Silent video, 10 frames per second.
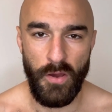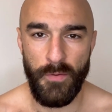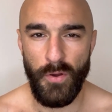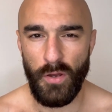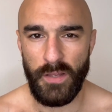
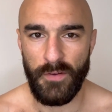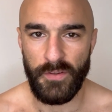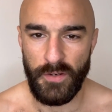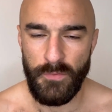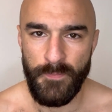early
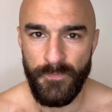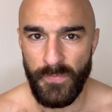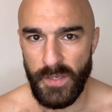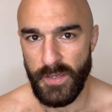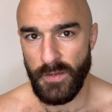afternoon.
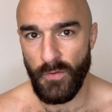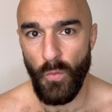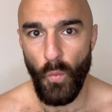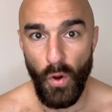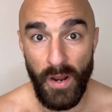You've got
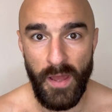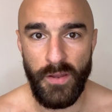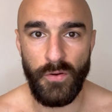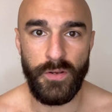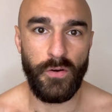one eye
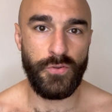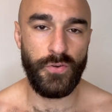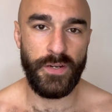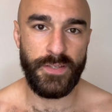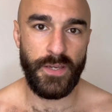on your
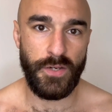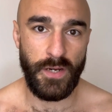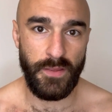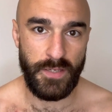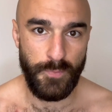training session
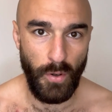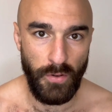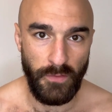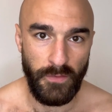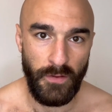at this
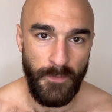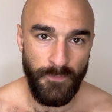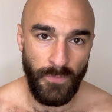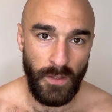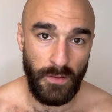point.
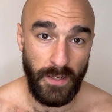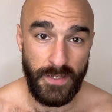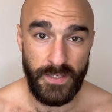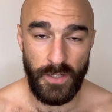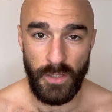Like I
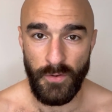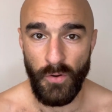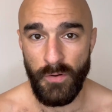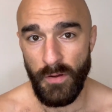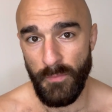said earlier
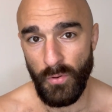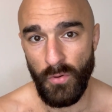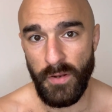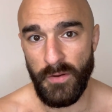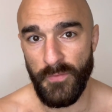on,
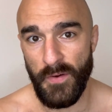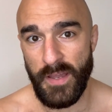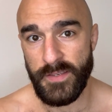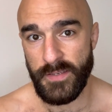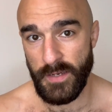protein and
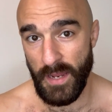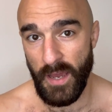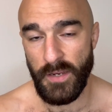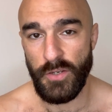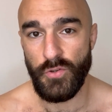fats and
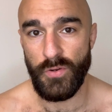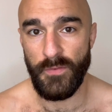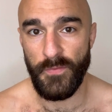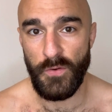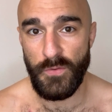high nutrient
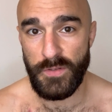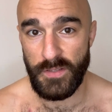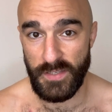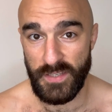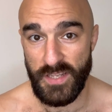foods to
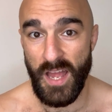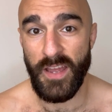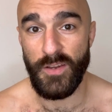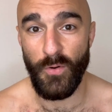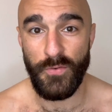start
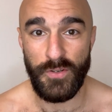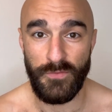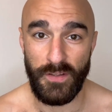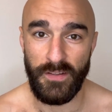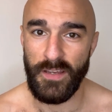you off during
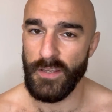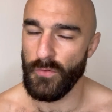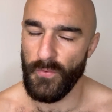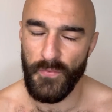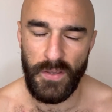the day. You'll
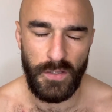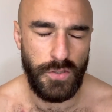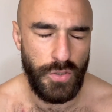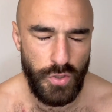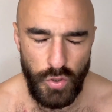feel
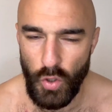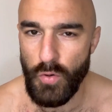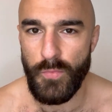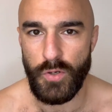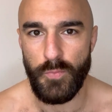so
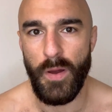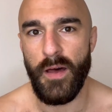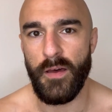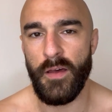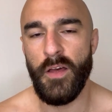much
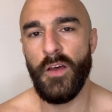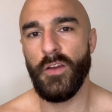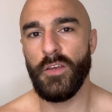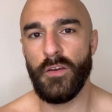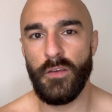better.
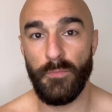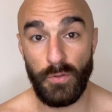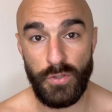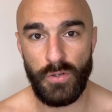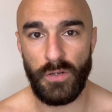Your
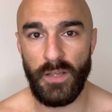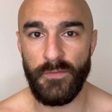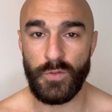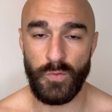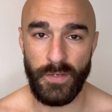blood sugar
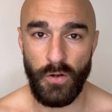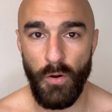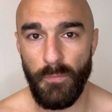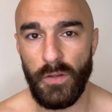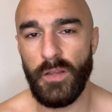levels will be
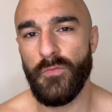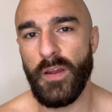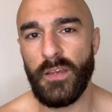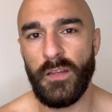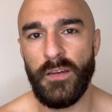completely
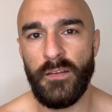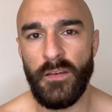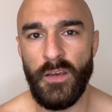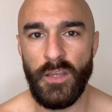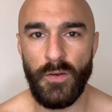regulated.
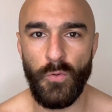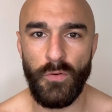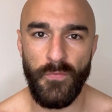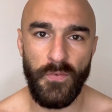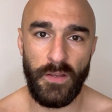You
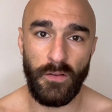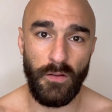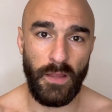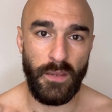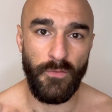won't feel
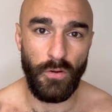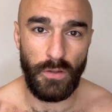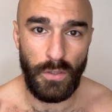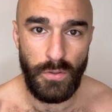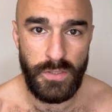like you've got
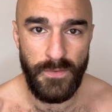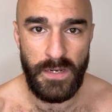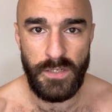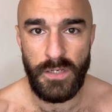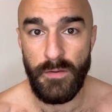loads of
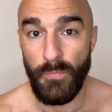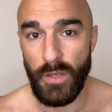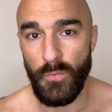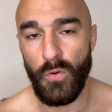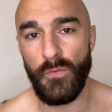energy, but
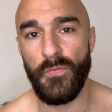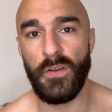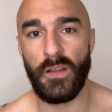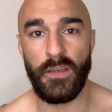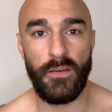you won't feel
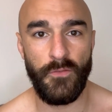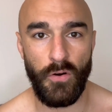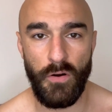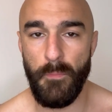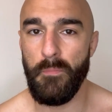like you've
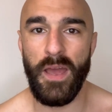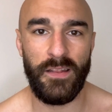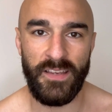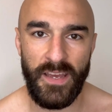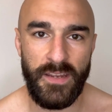got
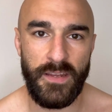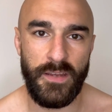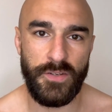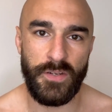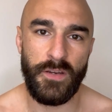barely any
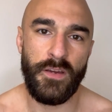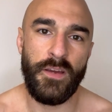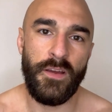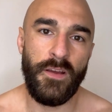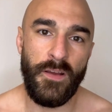energy.
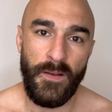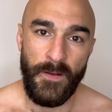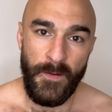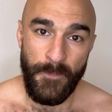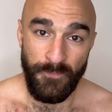
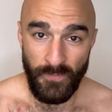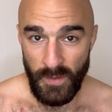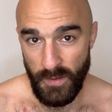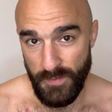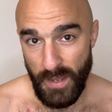
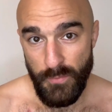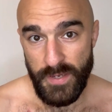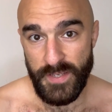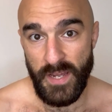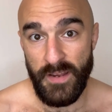Now you're
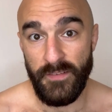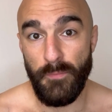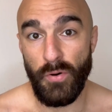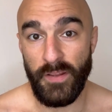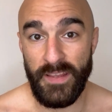starting to
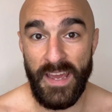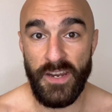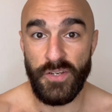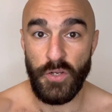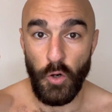bring the
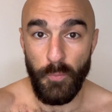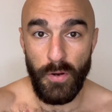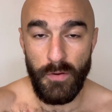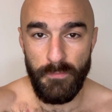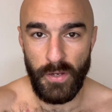energy up
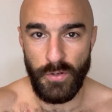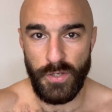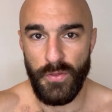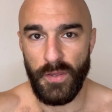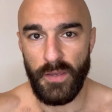because you're
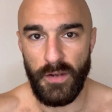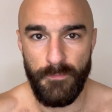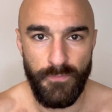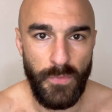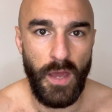thinking,
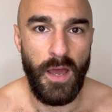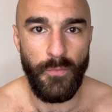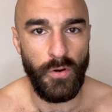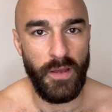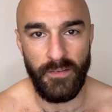I'm
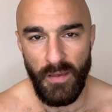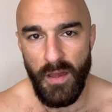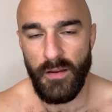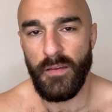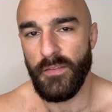going to
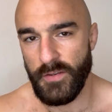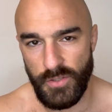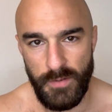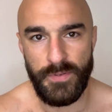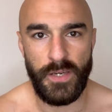attack this
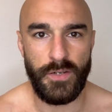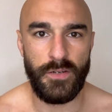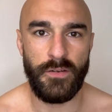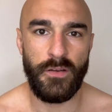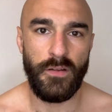gym
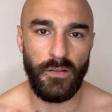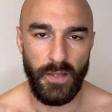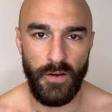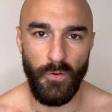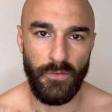session
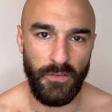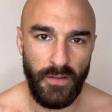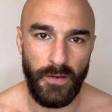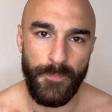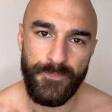later on today.